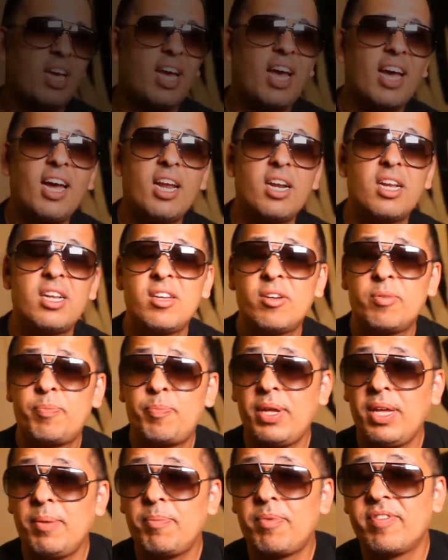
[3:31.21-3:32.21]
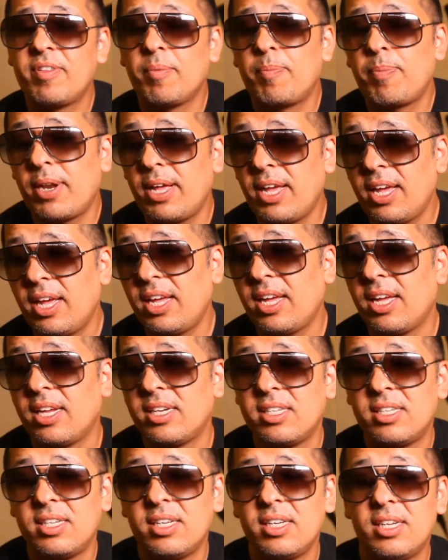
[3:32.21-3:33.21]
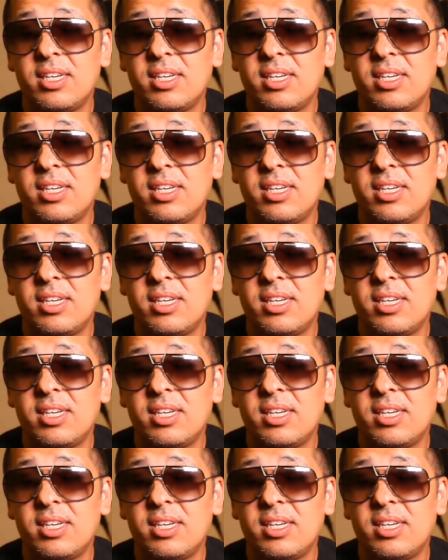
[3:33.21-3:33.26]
Yeah, I got a little peep of the play, and